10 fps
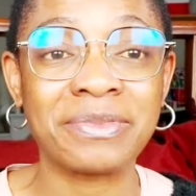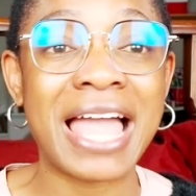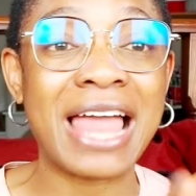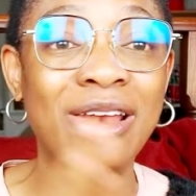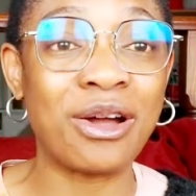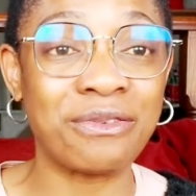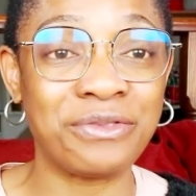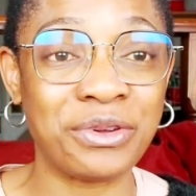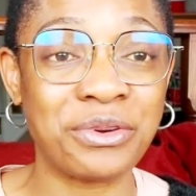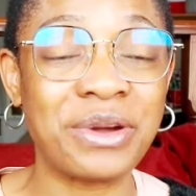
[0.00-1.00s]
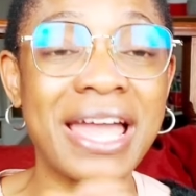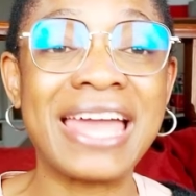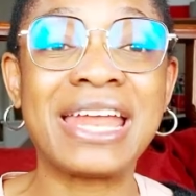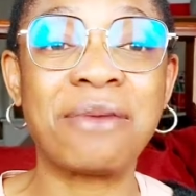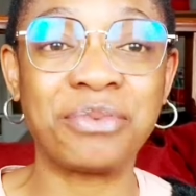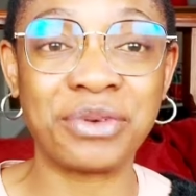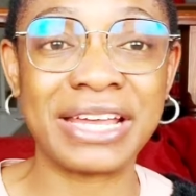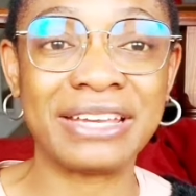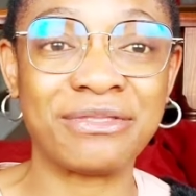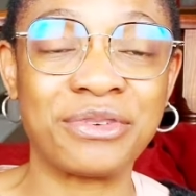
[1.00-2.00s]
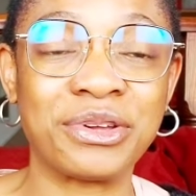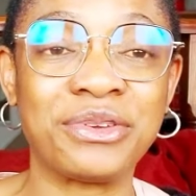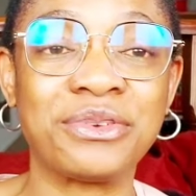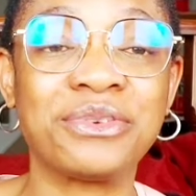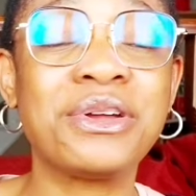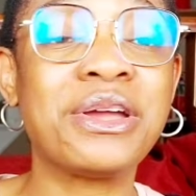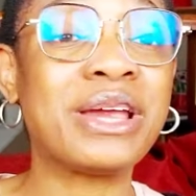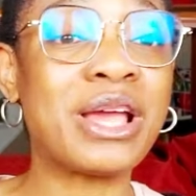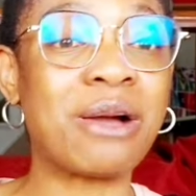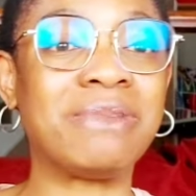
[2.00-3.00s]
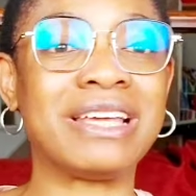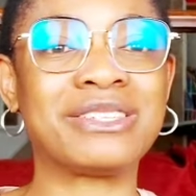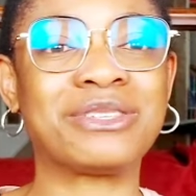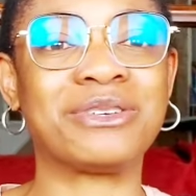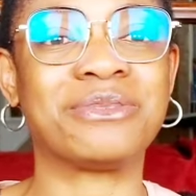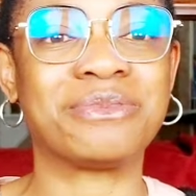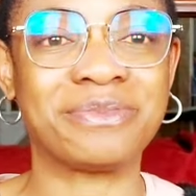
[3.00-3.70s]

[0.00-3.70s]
I love you and I'm praying for you. God bless you.